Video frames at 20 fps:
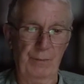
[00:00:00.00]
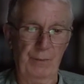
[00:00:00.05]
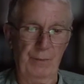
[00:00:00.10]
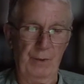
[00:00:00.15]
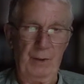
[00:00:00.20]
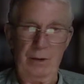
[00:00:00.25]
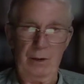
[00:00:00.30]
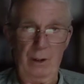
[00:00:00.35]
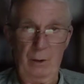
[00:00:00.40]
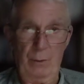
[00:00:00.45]

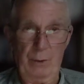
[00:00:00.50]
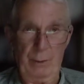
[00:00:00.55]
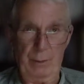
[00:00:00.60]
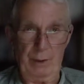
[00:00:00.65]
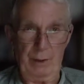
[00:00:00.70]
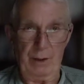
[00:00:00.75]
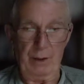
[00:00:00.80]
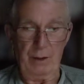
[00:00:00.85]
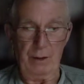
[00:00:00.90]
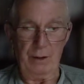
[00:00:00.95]
You know what I
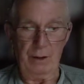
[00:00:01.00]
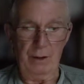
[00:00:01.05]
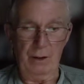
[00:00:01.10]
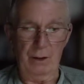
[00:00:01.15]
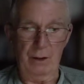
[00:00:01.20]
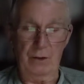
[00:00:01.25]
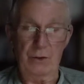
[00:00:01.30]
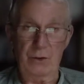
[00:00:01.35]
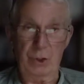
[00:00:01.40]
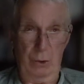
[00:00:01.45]
mean?
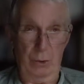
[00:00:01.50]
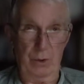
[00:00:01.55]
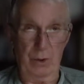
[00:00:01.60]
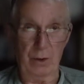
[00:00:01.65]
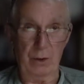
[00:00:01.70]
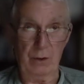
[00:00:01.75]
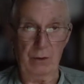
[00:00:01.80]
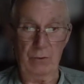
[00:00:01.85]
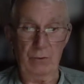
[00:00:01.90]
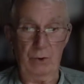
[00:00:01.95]
Doing
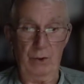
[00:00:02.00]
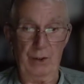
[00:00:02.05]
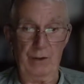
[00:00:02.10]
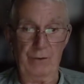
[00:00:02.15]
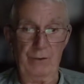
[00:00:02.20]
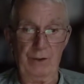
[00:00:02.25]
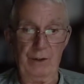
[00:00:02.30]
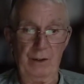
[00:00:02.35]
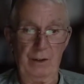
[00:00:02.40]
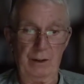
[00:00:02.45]
the right
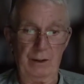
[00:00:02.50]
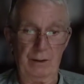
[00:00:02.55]
thing.